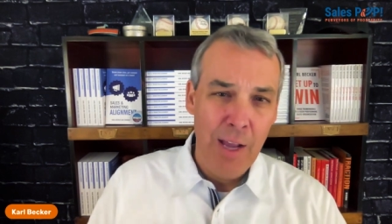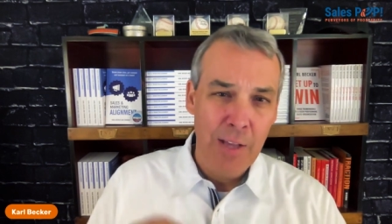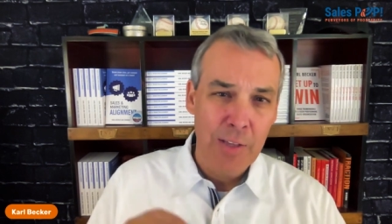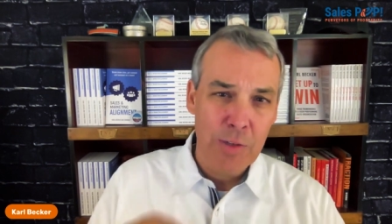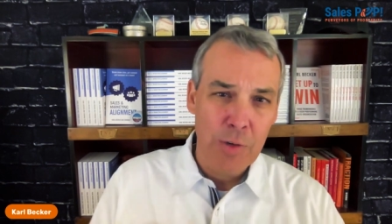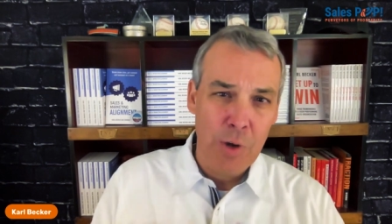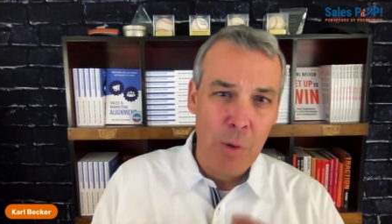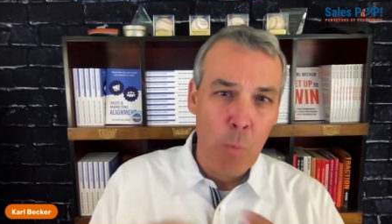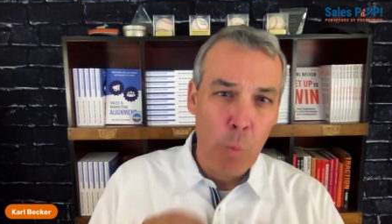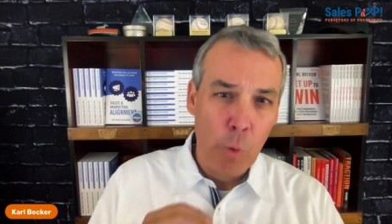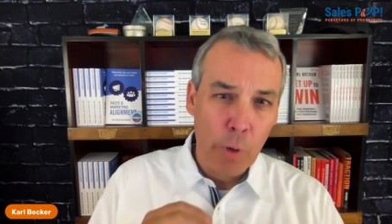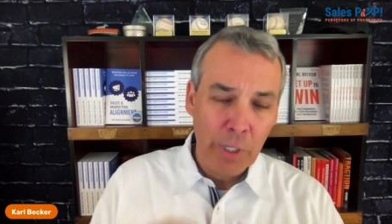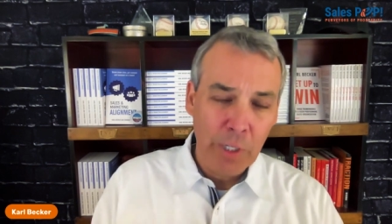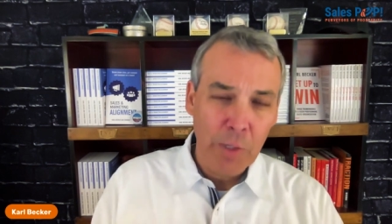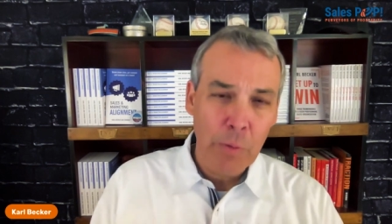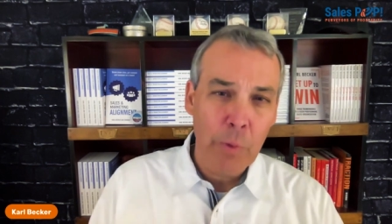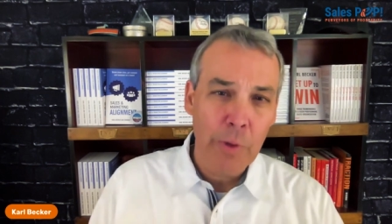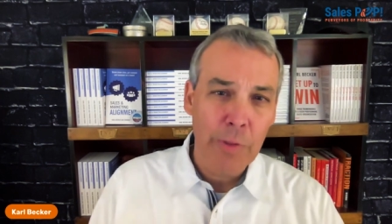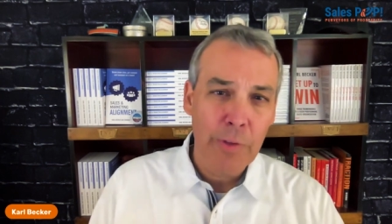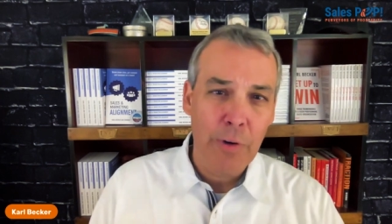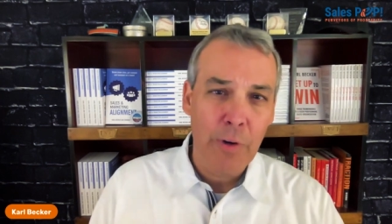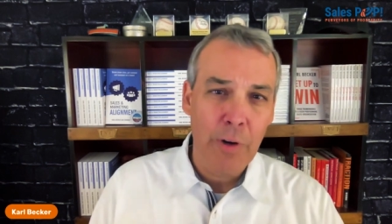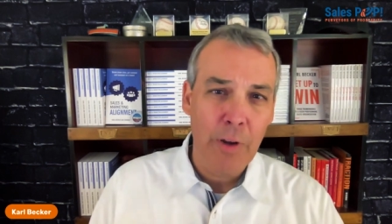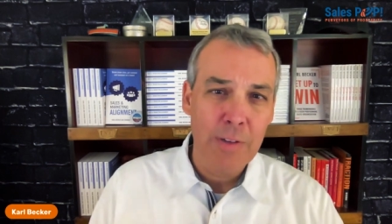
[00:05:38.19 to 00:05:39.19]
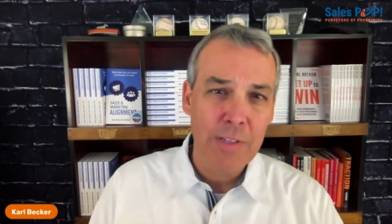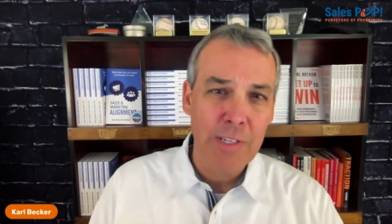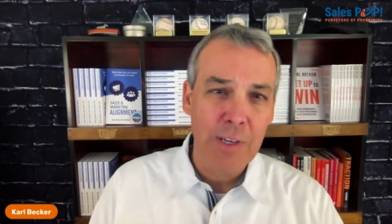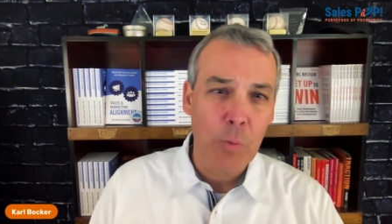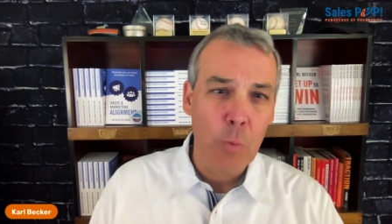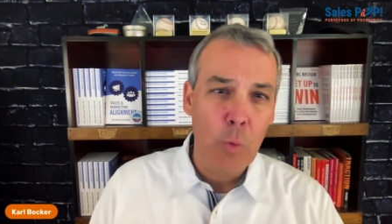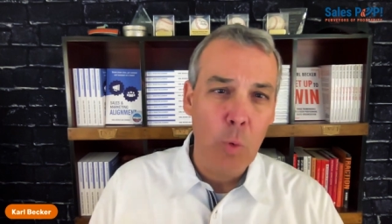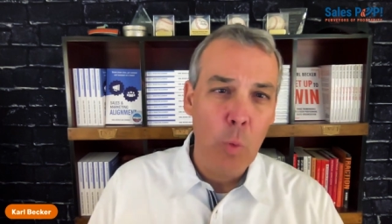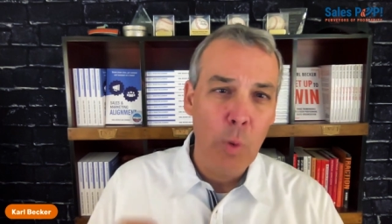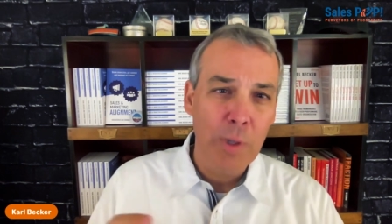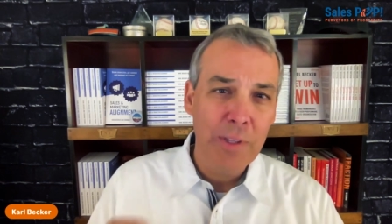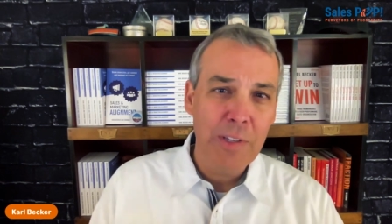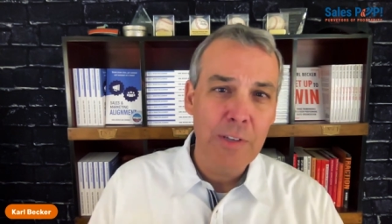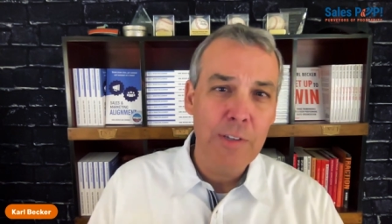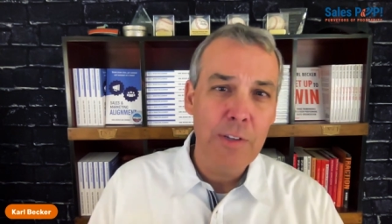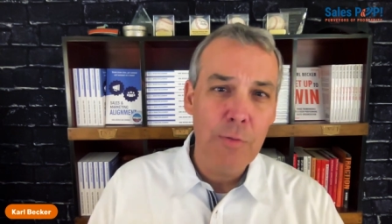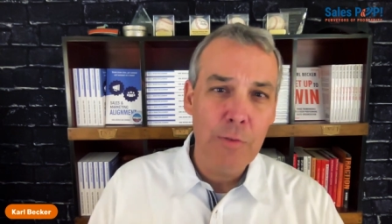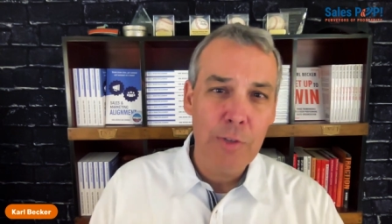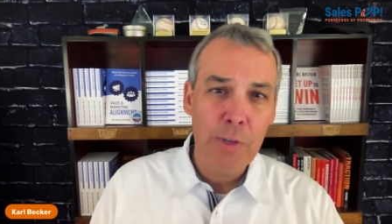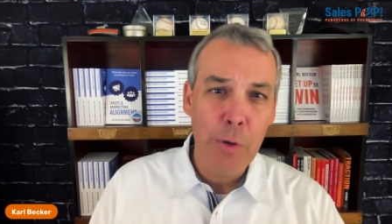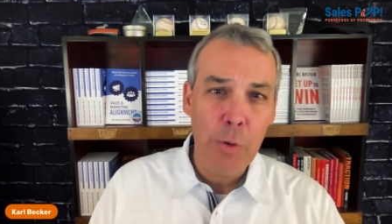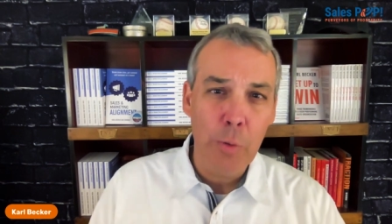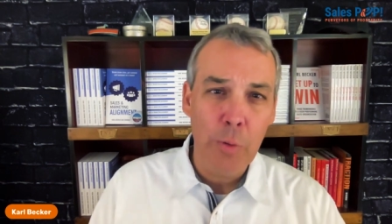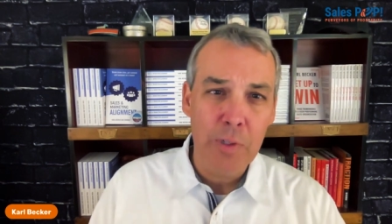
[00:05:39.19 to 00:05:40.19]
And so I'm working with her and I was like, well, what did
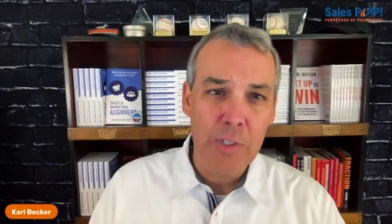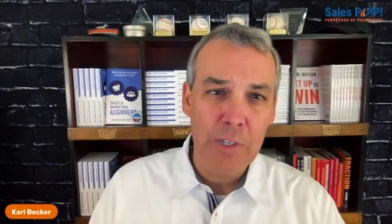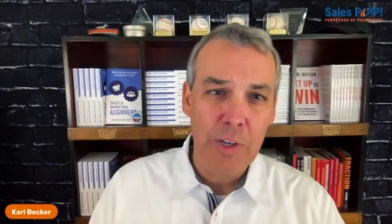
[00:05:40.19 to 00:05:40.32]
you do?